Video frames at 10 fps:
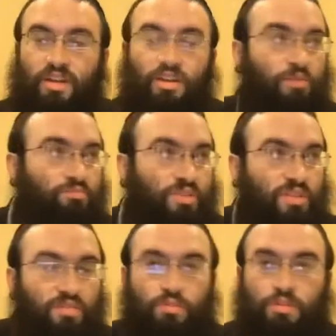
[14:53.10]
That's an
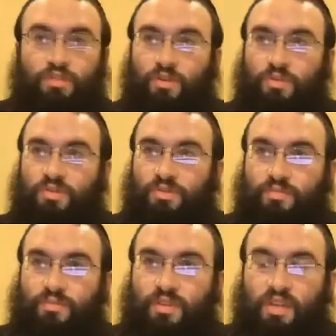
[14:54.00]
unbelievable
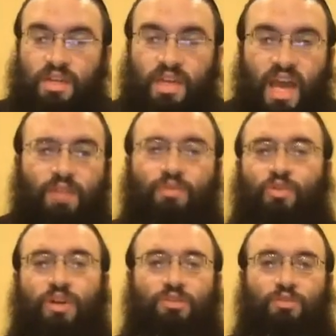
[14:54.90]
avodah. And
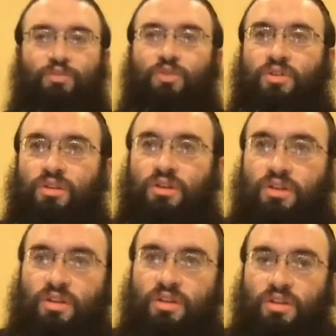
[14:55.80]
with your question
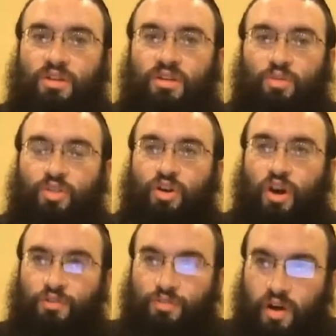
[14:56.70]
before, with
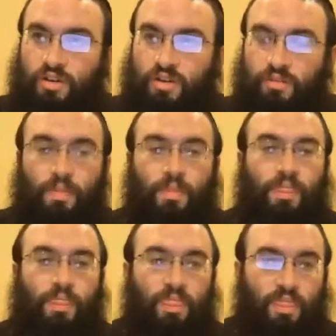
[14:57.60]
the
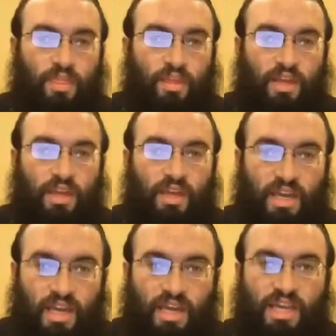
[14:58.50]
kavana,
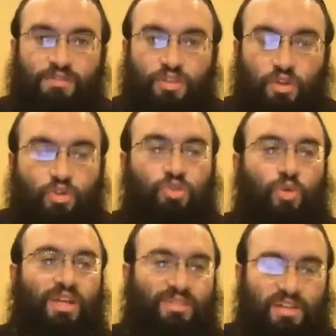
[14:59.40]
even though
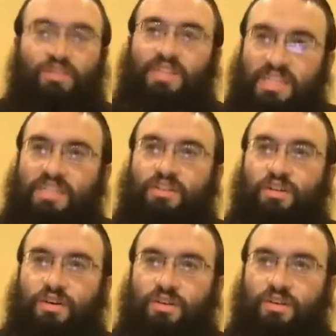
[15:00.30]
you don't necessarily need